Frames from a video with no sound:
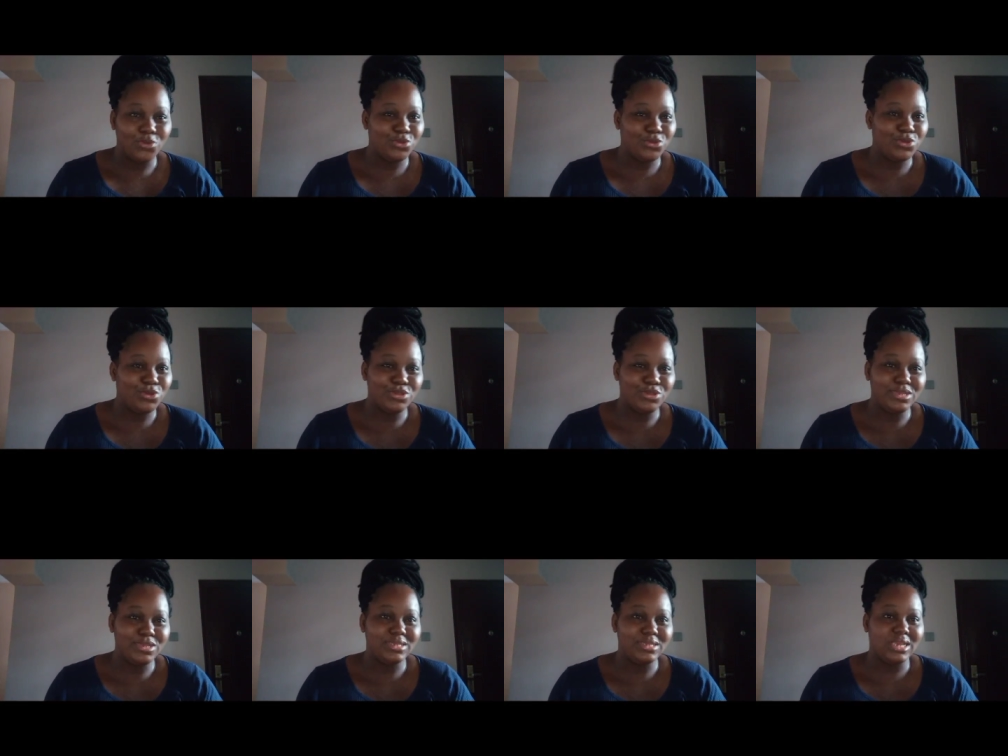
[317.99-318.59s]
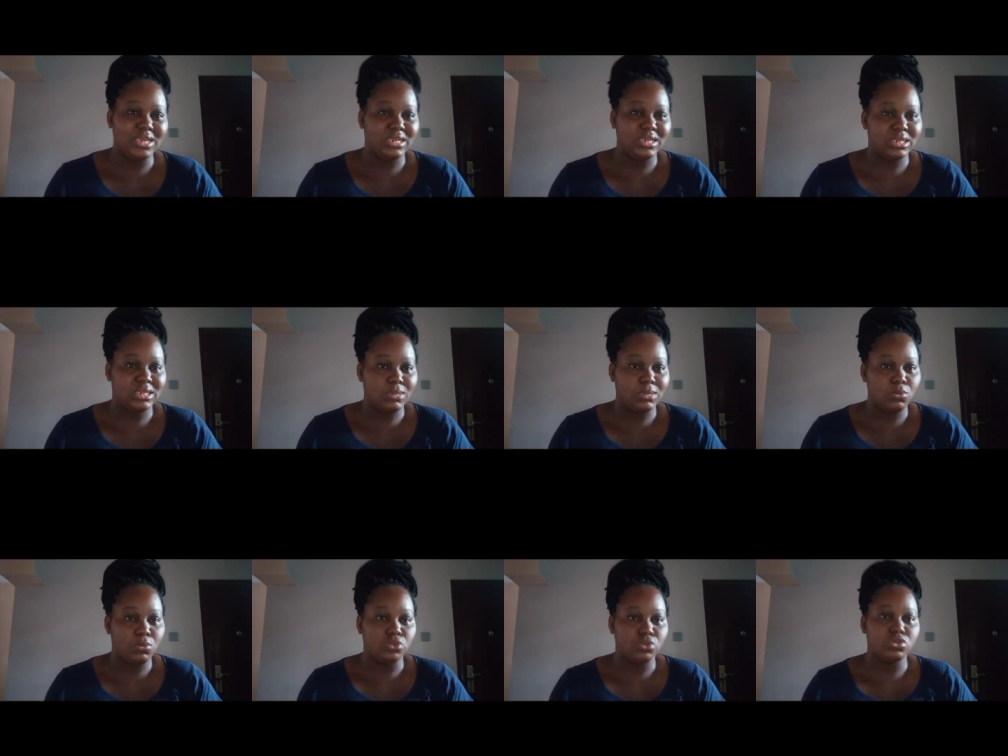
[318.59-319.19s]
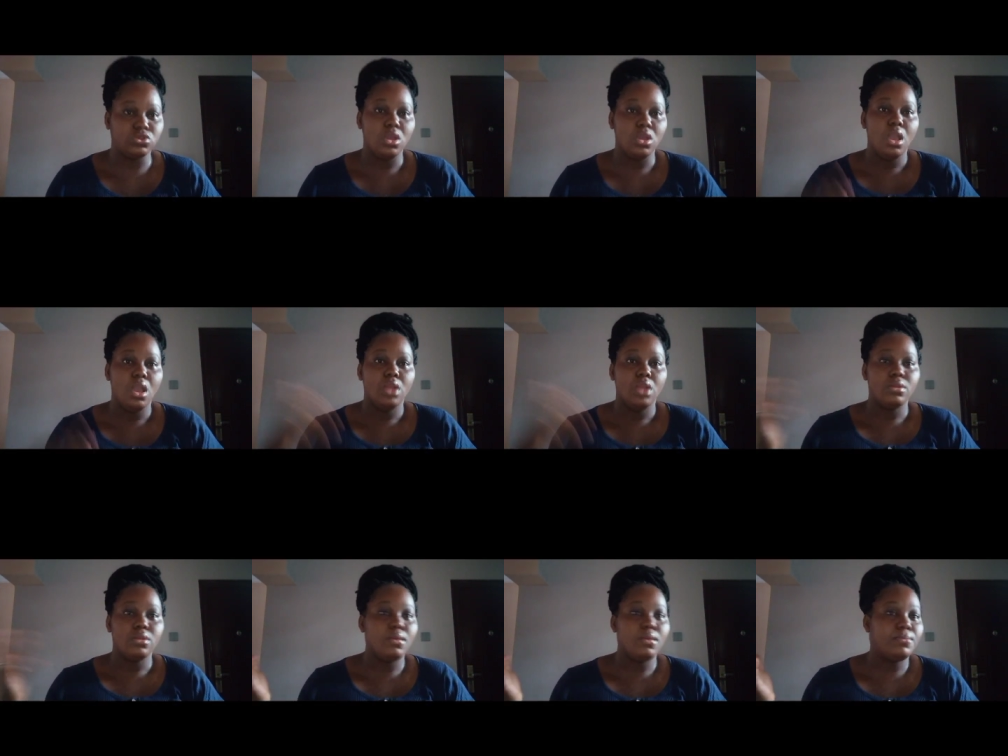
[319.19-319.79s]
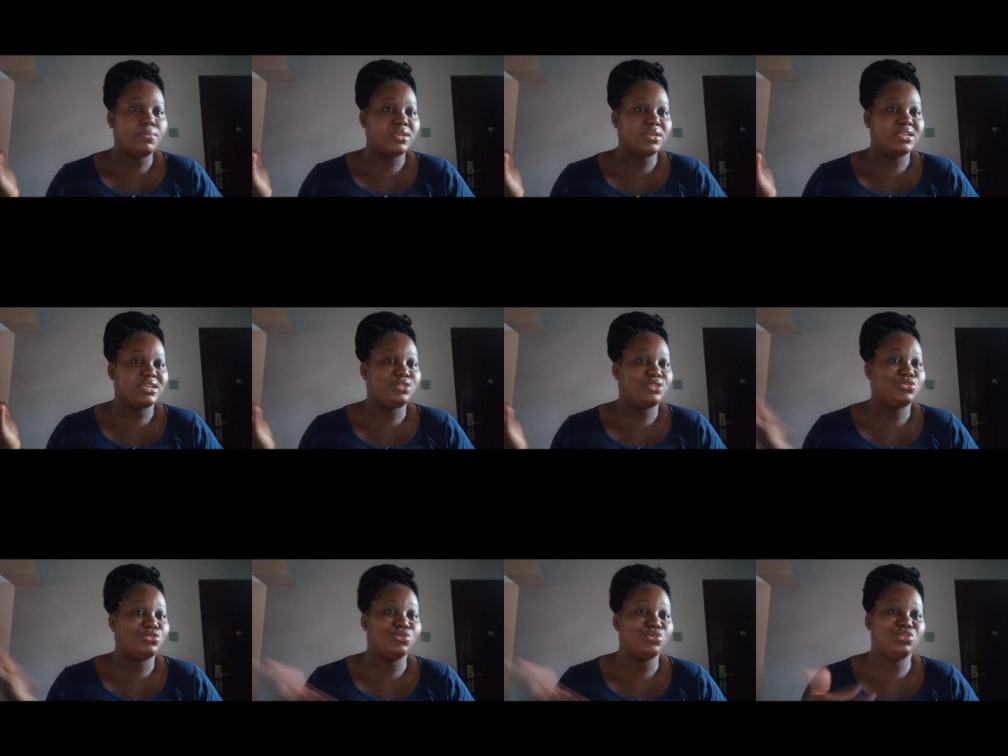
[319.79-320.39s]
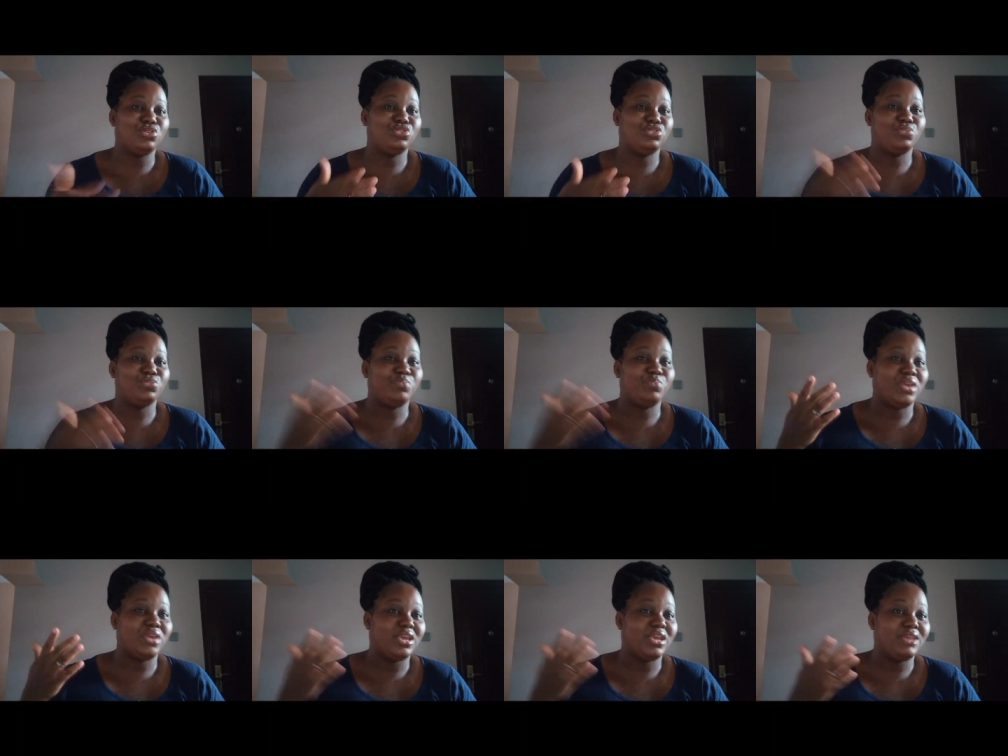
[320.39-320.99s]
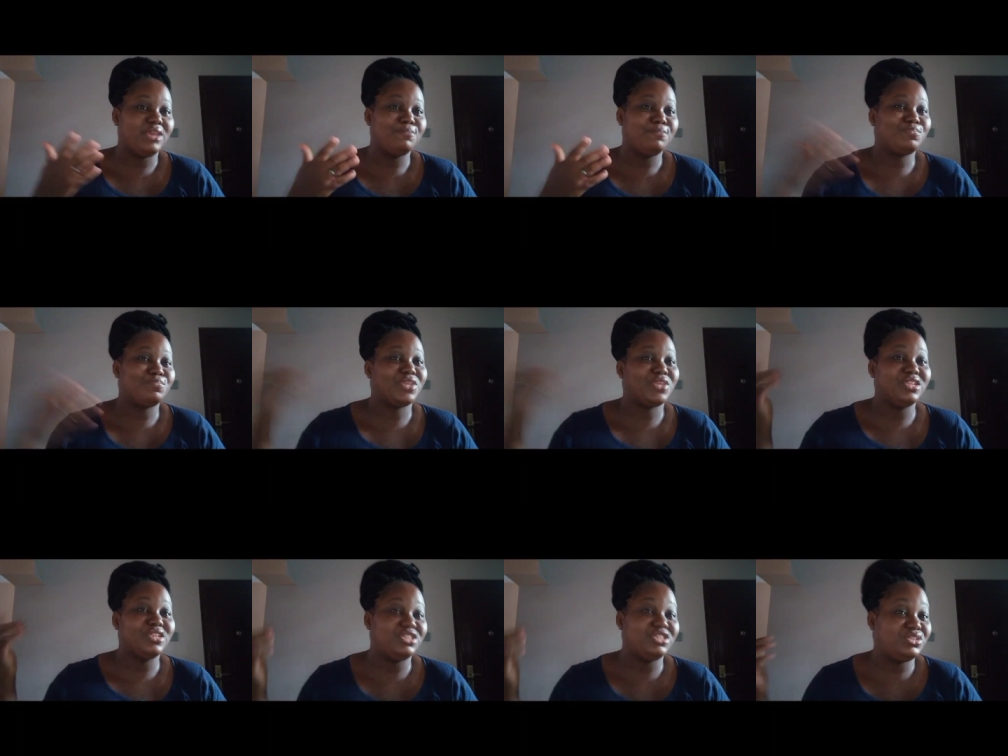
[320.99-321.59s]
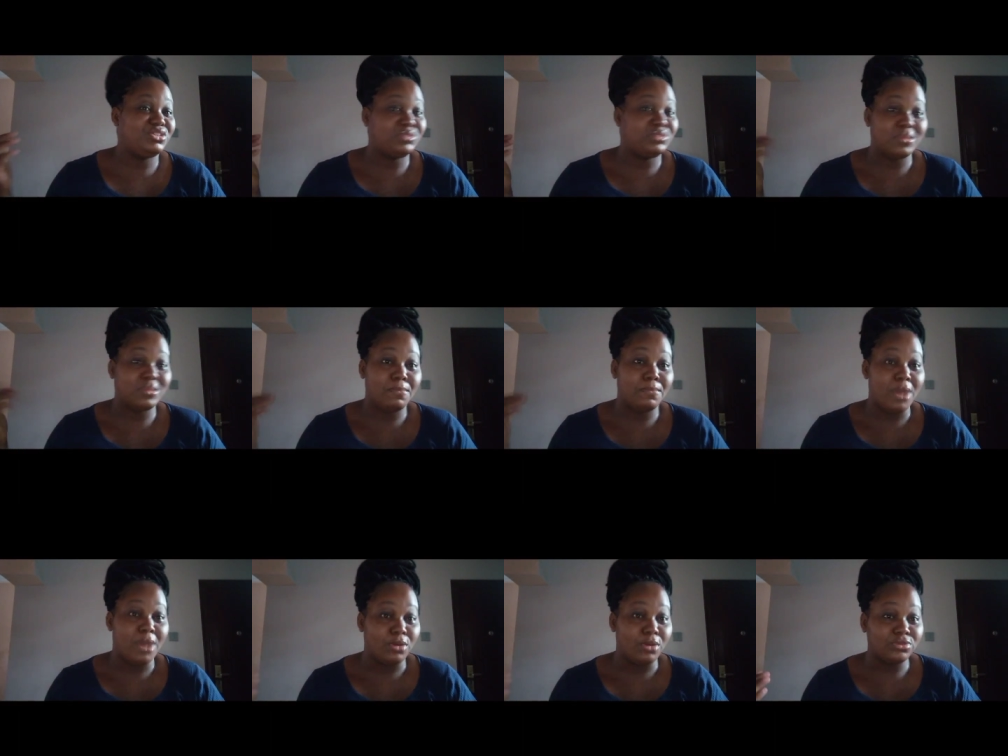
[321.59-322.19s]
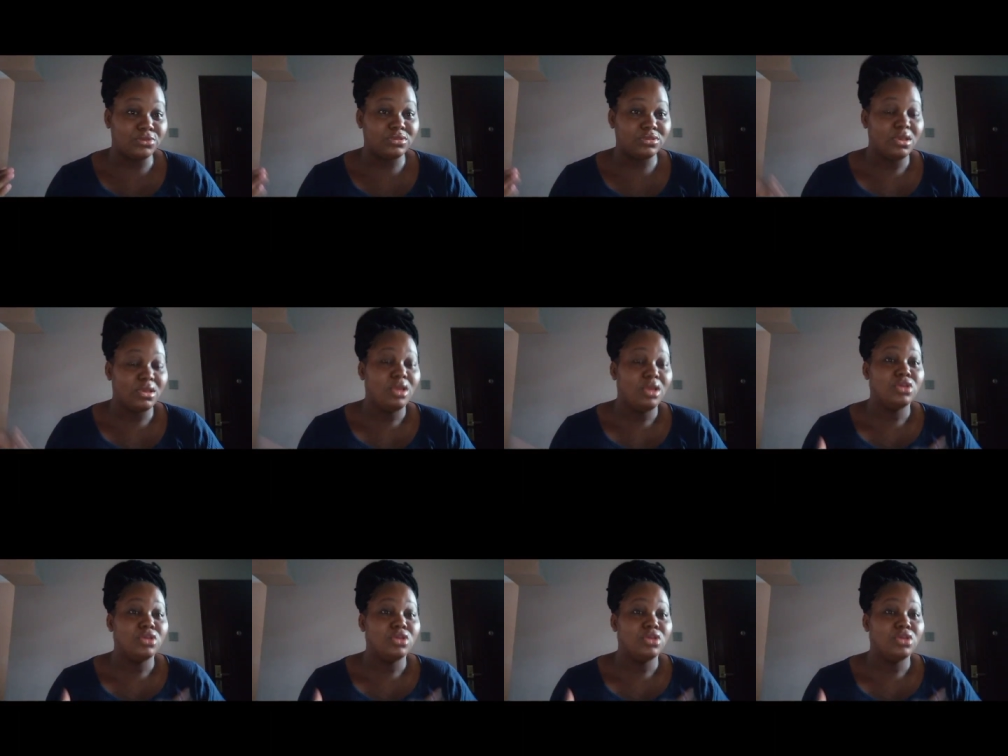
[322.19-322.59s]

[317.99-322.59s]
You don't need anything much. Remember that you don't need to pay in Egyptian pounds,